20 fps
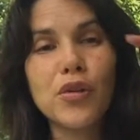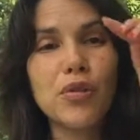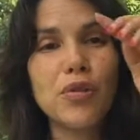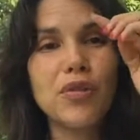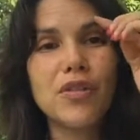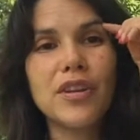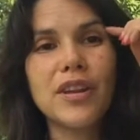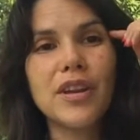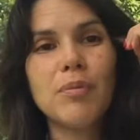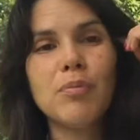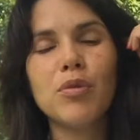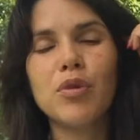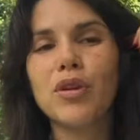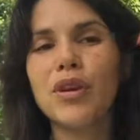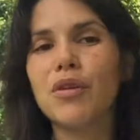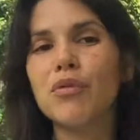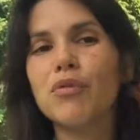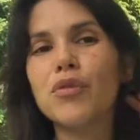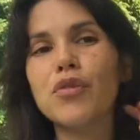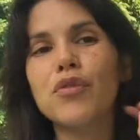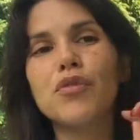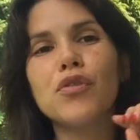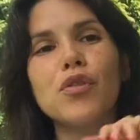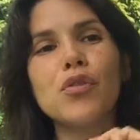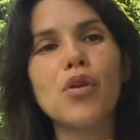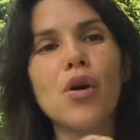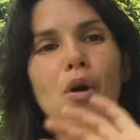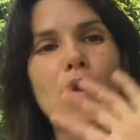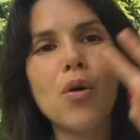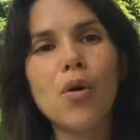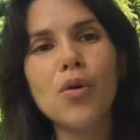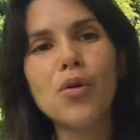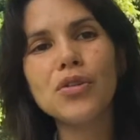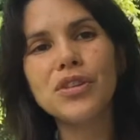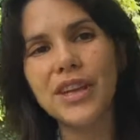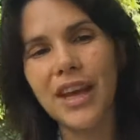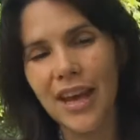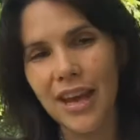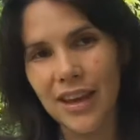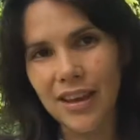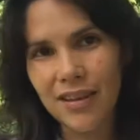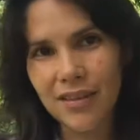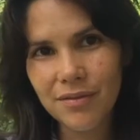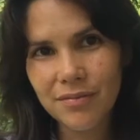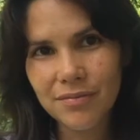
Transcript: to sleep, you can review the whole day.